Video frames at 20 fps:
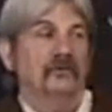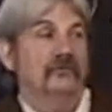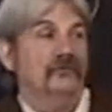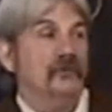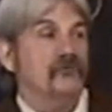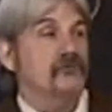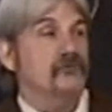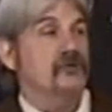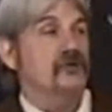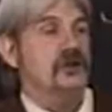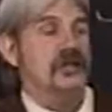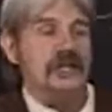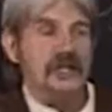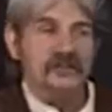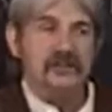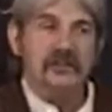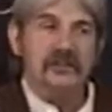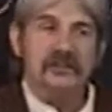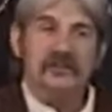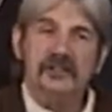So
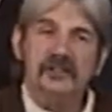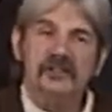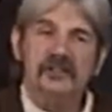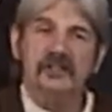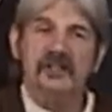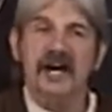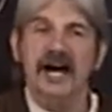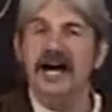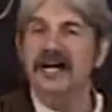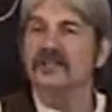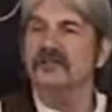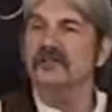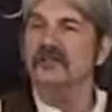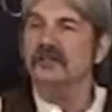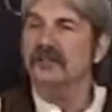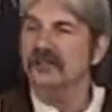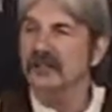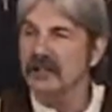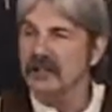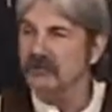Jesus is not
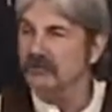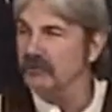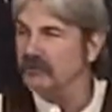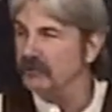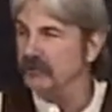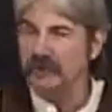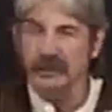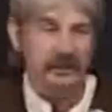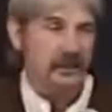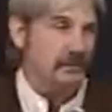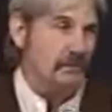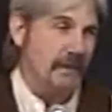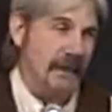just interested